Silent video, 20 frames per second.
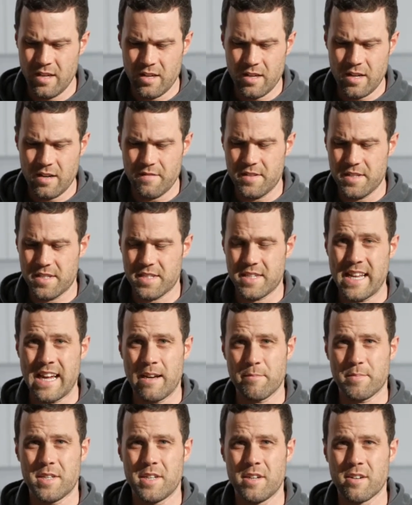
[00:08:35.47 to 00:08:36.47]
of the
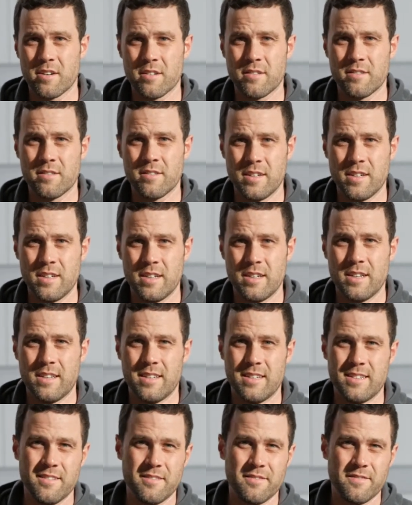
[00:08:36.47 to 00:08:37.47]
snaps here.
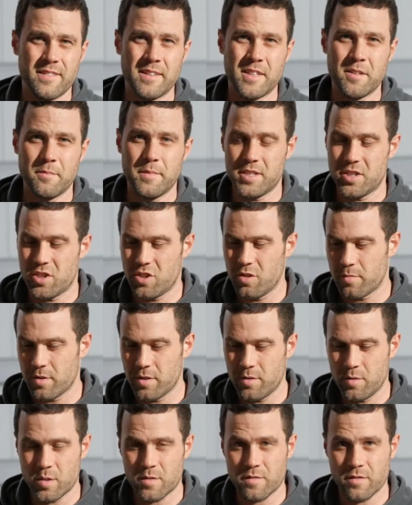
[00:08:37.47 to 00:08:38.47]
I don't find them to be super
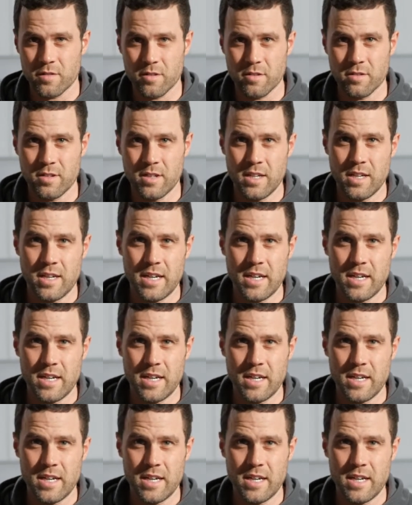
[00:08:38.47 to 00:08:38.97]
useful.